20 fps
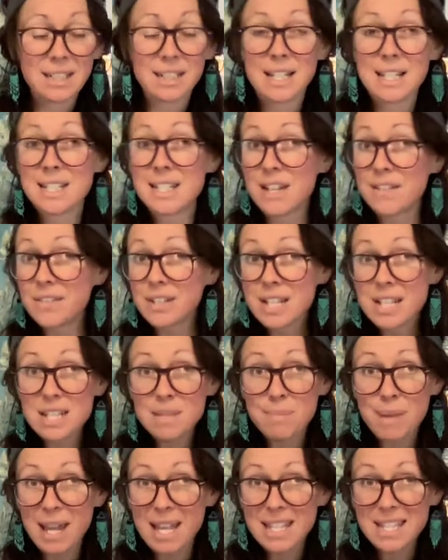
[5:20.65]
It definitely
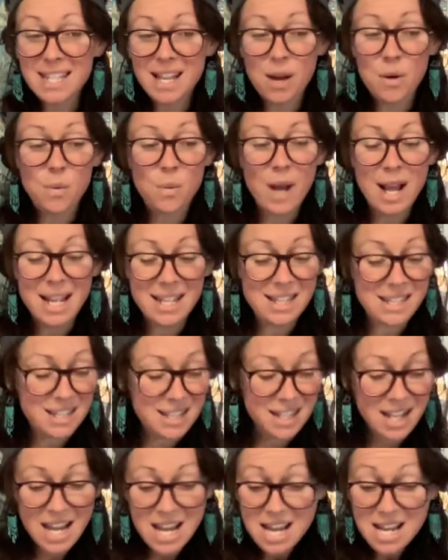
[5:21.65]
spans out
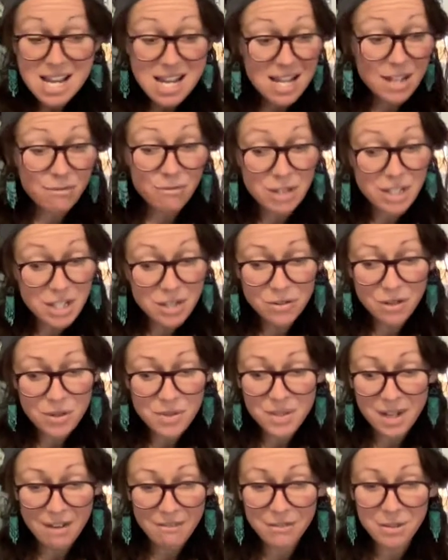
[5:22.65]
west. It really
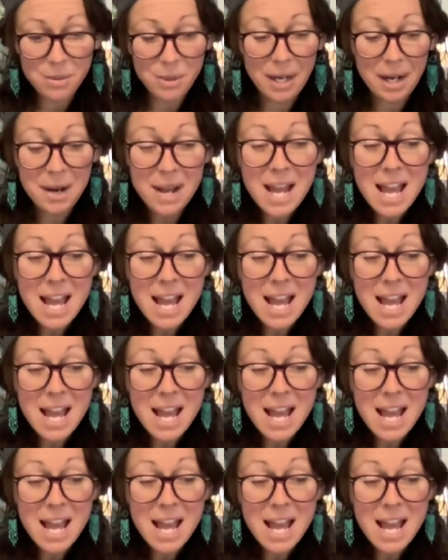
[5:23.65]
grows everywhere.